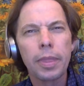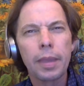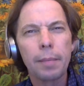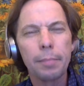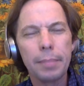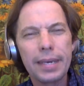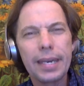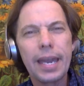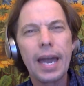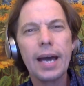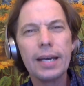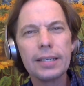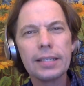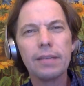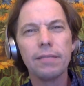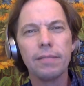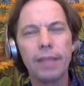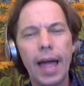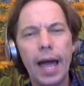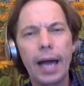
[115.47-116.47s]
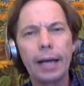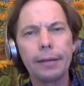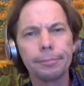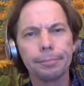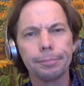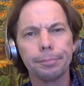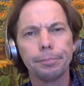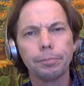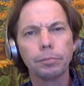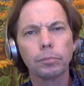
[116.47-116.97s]
because of that,
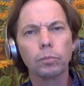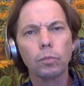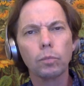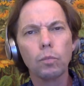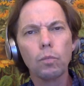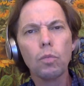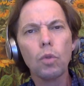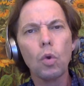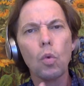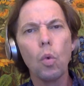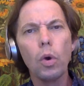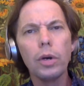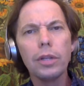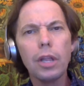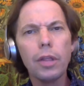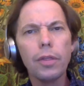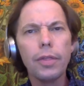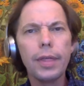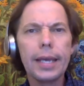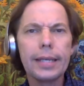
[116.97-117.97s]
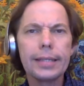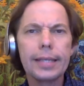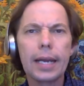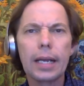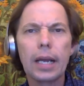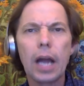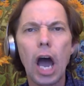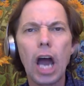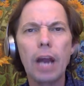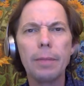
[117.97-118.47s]
one of the things that
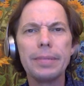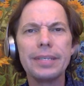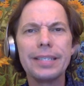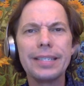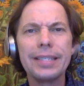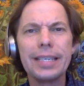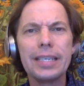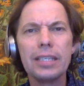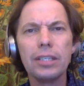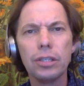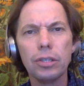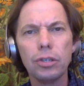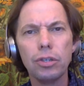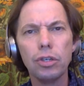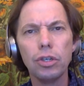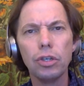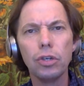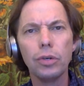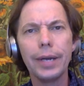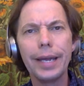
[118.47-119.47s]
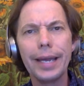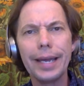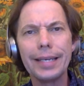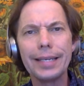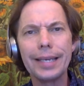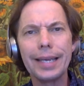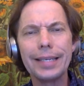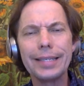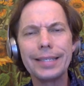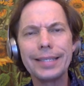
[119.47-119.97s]
economists tend to do
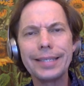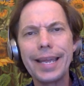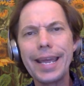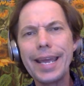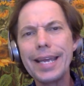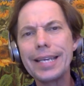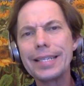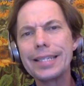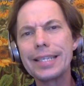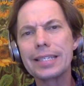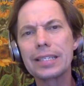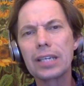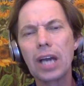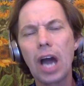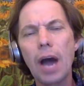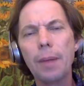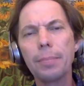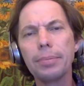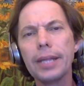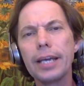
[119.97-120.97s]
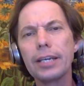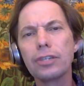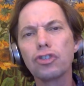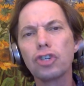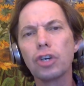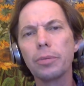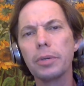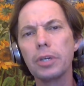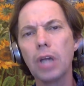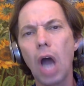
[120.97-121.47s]
is take this complex
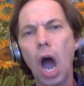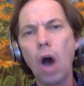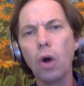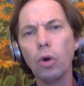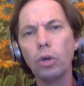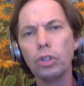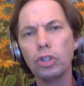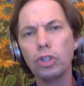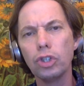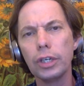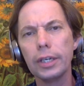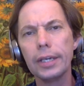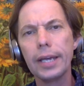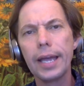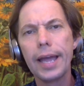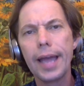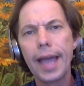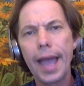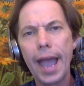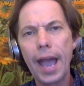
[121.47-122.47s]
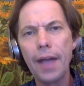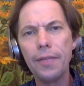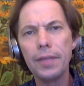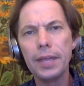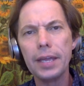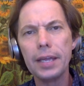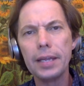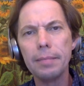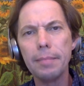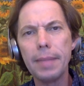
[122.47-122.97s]
terminology and
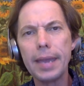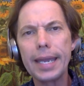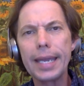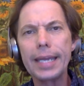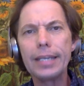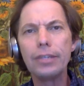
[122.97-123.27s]
then make it